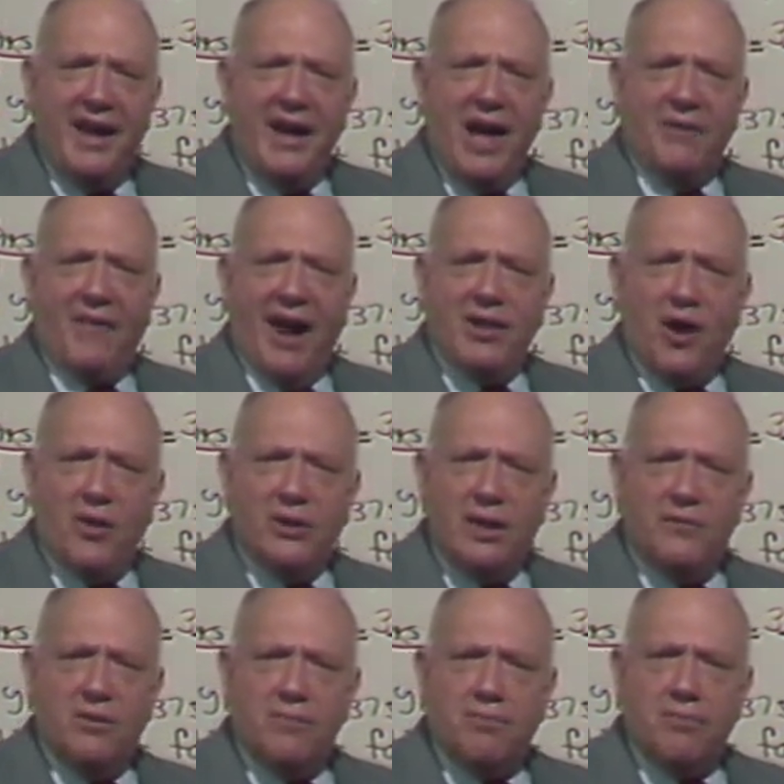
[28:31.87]
If I don't
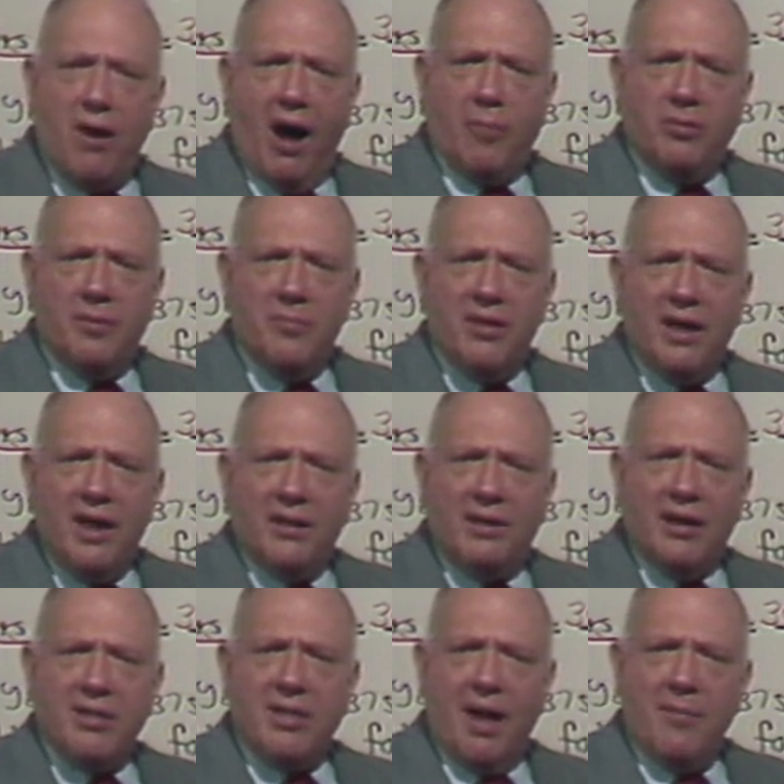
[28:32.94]
give you problems
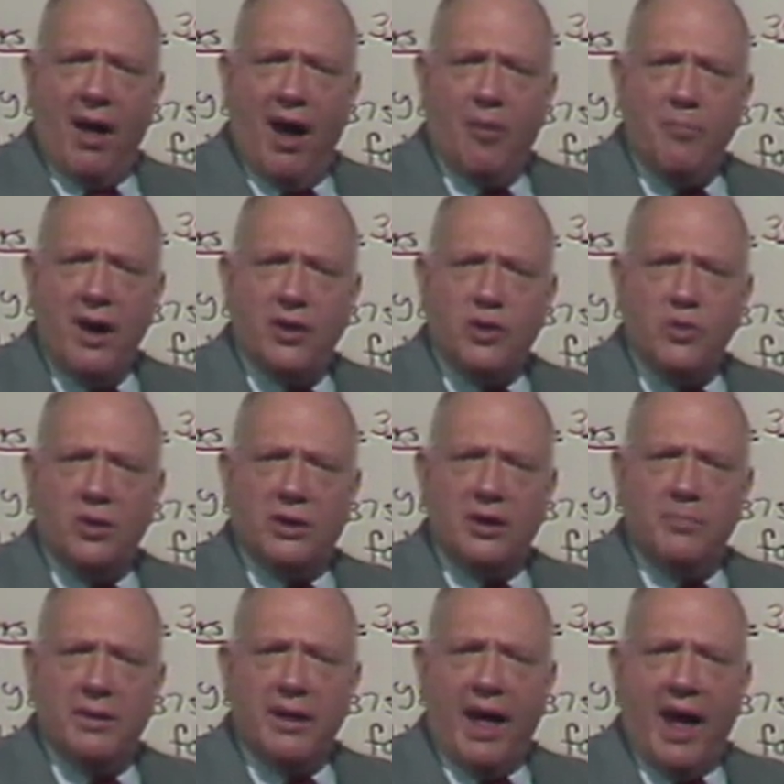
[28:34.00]
that somehow make you a
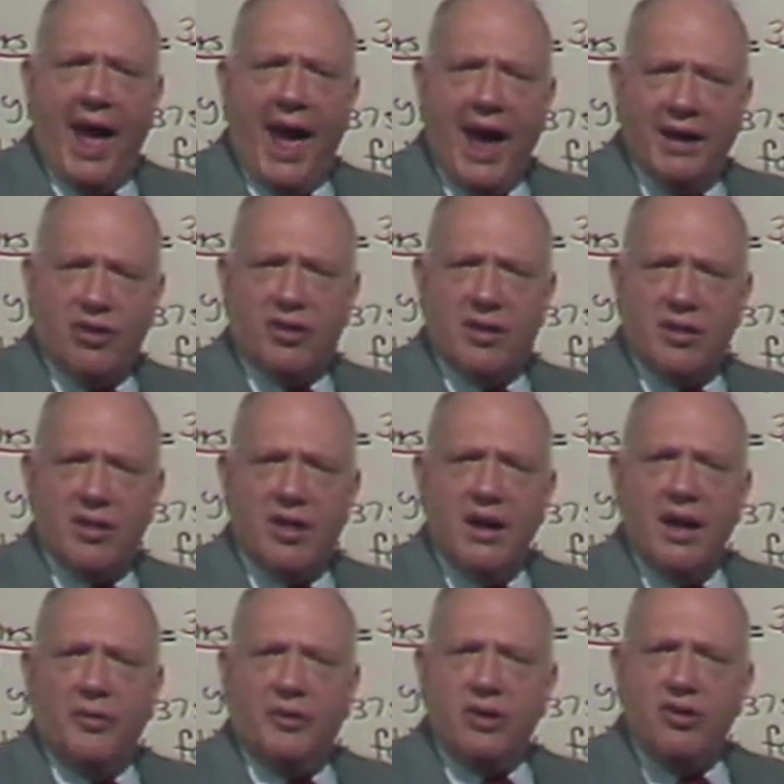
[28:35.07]
little bit anxious,
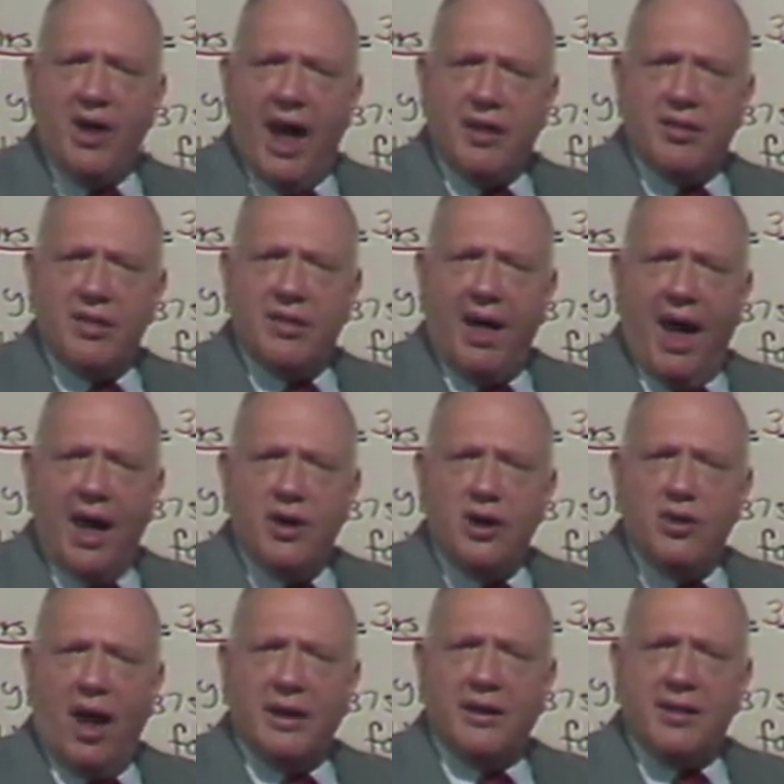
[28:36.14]
the chances are you're
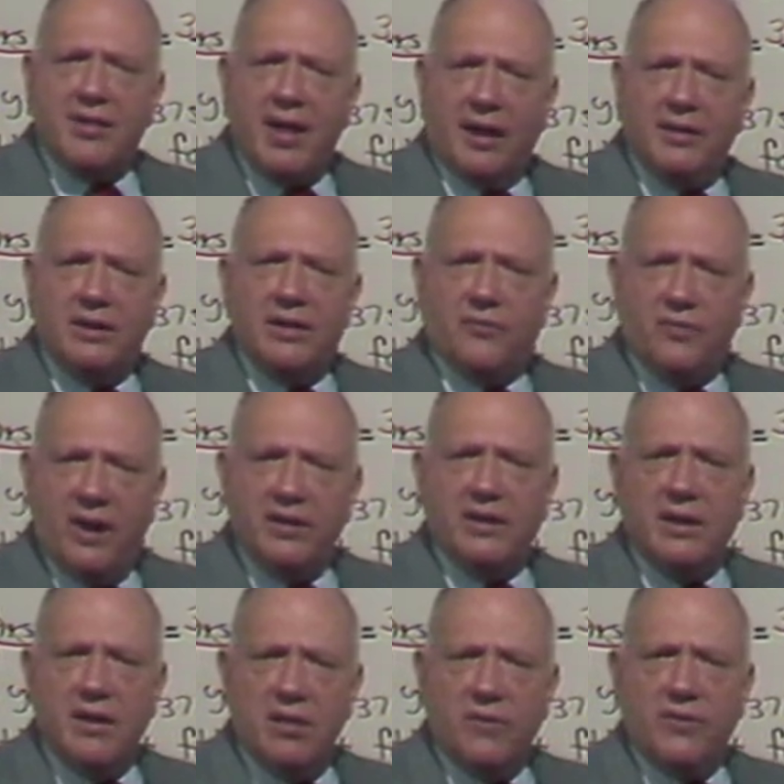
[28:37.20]
not extending the
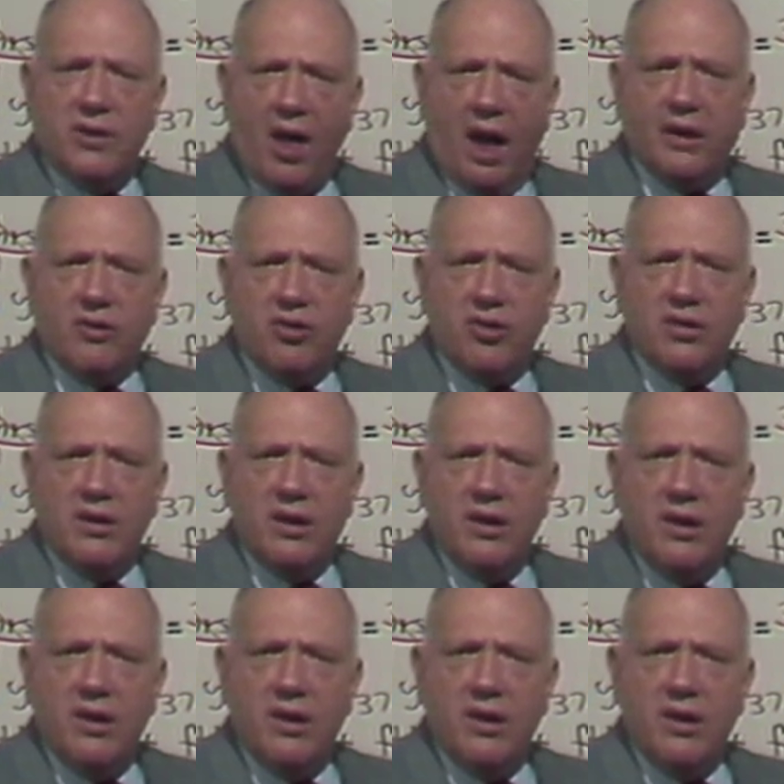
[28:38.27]
frontiers of your knowledge.